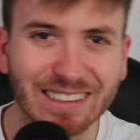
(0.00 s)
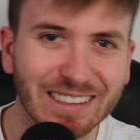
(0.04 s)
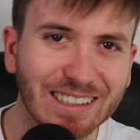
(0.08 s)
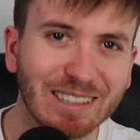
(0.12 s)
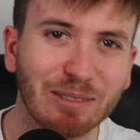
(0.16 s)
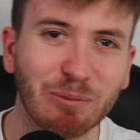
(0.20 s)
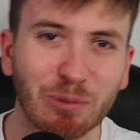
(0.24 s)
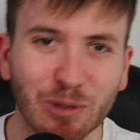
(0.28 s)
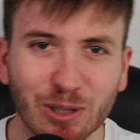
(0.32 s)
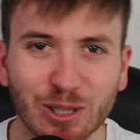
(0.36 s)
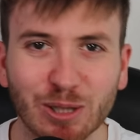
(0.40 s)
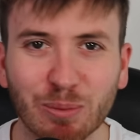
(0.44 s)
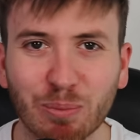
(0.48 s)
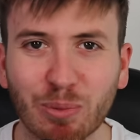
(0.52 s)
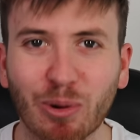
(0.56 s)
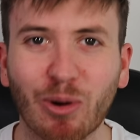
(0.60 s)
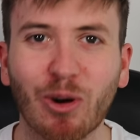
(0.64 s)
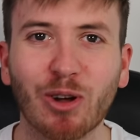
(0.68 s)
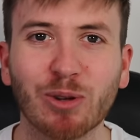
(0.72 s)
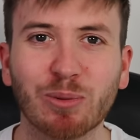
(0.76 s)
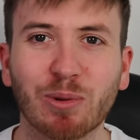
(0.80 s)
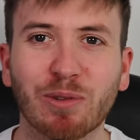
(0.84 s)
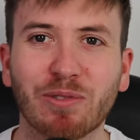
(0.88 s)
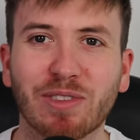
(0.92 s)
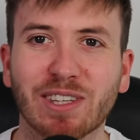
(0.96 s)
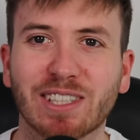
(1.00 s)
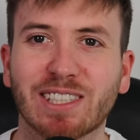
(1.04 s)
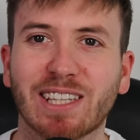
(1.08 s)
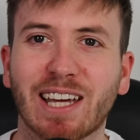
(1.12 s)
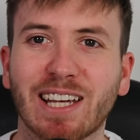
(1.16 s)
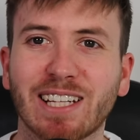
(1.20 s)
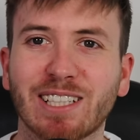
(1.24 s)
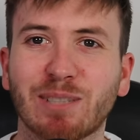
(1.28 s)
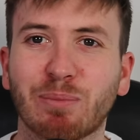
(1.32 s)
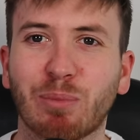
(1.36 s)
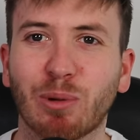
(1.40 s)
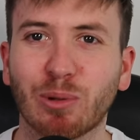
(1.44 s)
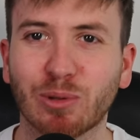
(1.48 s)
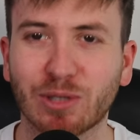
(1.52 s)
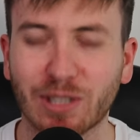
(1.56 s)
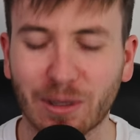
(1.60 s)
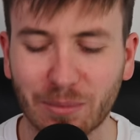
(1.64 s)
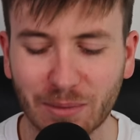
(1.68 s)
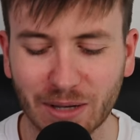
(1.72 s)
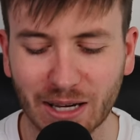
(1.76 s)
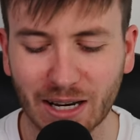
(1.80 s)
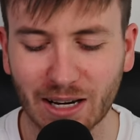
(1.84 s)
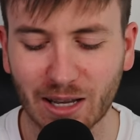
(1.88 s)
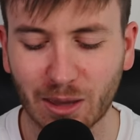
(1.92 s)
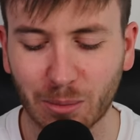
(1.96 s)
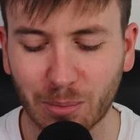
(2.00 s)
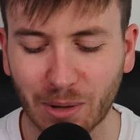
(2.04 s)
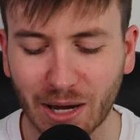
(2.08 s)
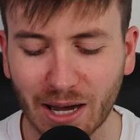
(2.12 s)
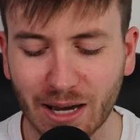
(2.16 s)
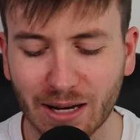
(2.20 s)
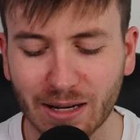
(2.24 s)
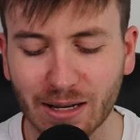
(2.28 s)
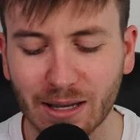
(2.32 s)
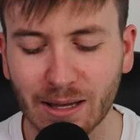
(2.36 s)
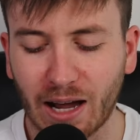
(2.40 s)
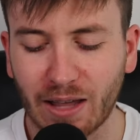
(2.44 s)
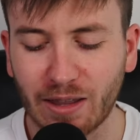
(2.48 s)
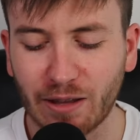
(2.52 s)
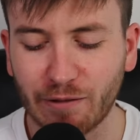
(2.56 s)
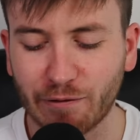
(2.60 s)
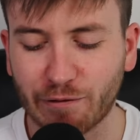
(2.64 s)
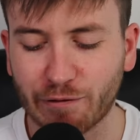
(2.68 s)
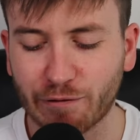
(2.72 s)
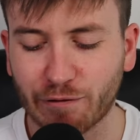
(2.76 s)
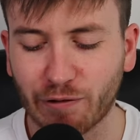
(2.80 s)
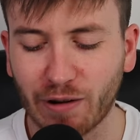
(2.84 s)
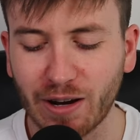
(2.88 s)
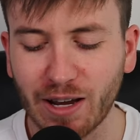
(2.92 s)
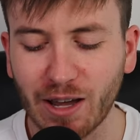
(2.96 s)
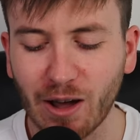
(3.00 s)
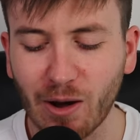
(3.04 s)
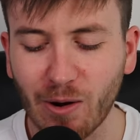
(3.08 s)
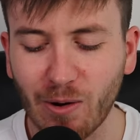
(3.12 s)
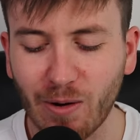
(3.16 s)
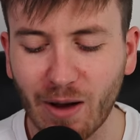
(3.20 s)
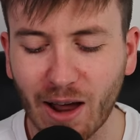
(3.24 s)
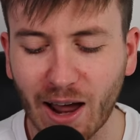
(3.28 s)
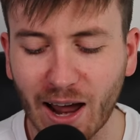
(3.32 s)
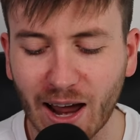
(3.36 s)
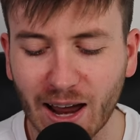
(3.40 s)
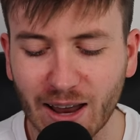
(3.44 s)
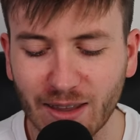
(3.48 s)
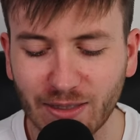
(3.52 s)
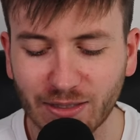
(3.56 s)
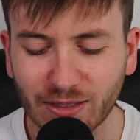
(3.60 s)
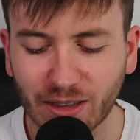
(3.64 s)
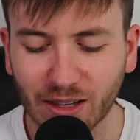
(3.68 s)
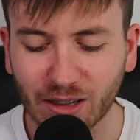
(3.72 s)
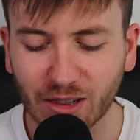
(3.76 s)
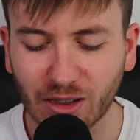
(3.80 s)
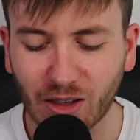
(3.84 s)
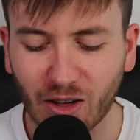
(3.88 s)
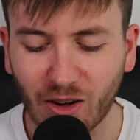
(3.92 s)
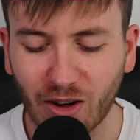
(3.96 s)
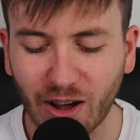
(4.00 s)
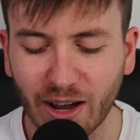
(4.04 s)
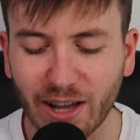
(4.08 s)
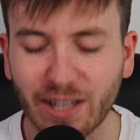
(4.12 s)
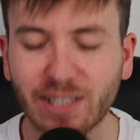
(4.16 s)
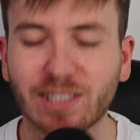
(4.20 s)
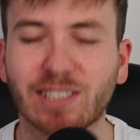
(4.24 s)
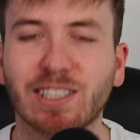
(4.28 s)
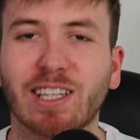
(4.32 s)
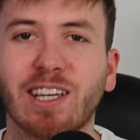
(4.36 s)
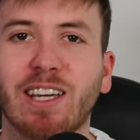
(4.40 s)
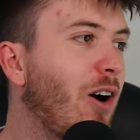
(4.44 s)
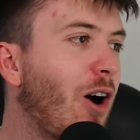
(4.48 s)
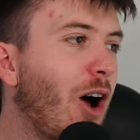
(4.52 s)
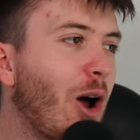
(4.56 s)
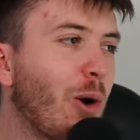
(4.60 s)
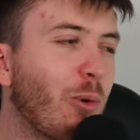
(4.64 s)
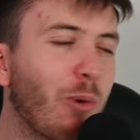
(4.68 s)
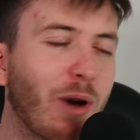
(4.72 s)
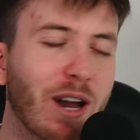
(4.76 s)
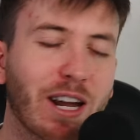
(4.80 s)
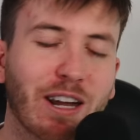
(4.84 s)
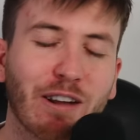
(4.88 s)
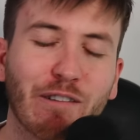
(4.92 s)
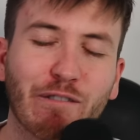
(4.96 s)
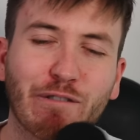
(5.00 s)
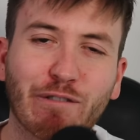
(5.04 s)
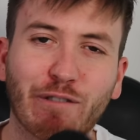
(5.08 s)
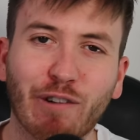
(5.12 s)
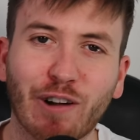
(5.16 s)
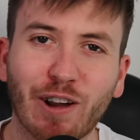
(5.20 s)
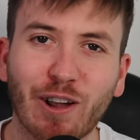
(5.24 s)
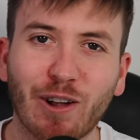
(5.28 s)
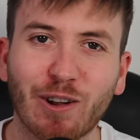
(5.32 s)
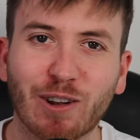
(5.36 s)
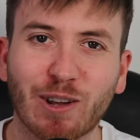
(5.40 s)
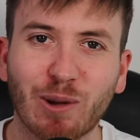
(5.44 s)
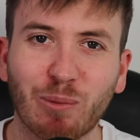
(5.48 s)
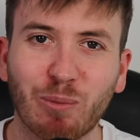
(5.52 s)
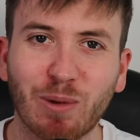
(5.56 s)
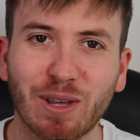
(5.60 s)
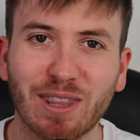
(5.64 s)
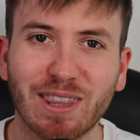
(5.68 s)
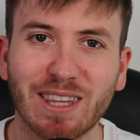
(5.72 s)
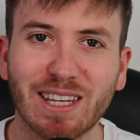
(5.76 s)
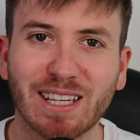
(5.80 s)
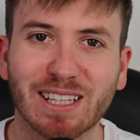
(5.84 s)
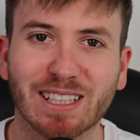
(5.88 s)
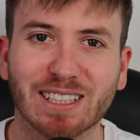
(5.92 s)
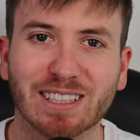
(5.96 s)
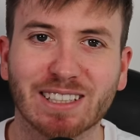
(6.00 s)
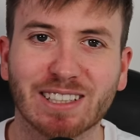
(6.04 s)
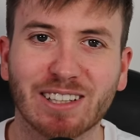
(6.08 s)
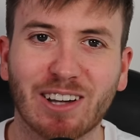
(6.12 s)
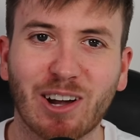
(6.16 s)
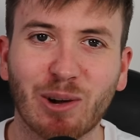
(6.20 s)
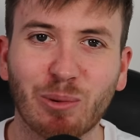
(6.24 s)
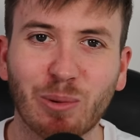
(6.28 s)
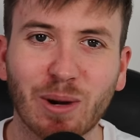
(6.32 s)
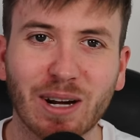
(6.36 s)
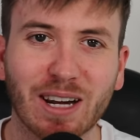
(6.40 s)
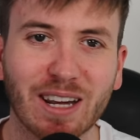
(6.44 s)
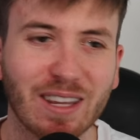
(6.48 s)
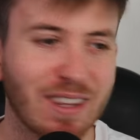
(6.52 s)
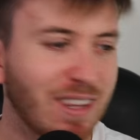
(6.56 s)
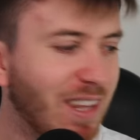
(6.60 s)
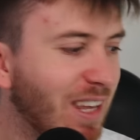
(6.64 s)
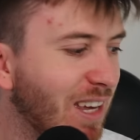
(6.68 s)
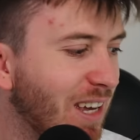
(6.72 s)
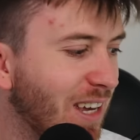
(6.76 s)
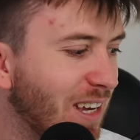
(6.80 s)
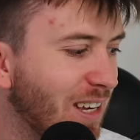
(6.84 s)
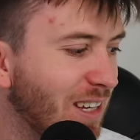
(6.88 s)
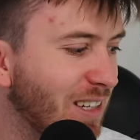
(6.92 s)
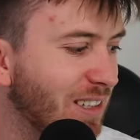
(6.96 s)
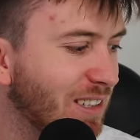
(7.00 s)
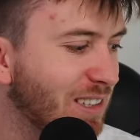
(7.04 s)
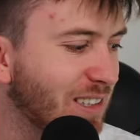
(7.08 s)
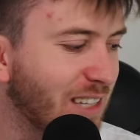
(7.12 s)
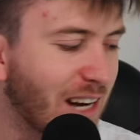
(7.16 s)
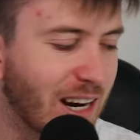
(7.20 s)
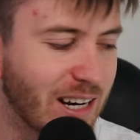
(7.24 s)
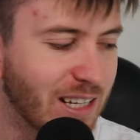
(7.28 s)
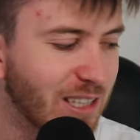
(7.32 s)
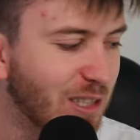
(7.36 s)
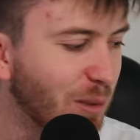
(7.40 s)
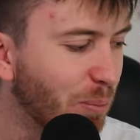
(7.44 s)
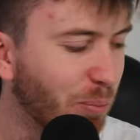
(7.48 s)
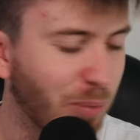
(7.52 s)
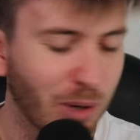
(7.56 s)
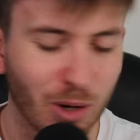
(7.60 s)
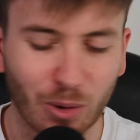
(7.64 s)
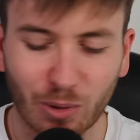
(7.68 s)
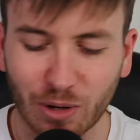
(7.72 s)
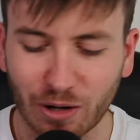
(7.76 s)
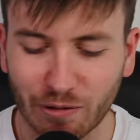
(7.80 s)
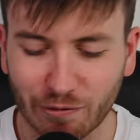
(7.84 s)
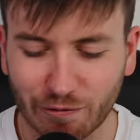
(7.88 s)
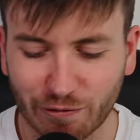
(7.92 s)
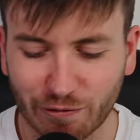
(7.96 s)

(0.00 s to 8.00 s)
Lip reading: It wouldn't surprise me if the Saints pull something out of the bag. And then Freo and the Lions. I reckon Freo can win this. I reckon they're starting to build in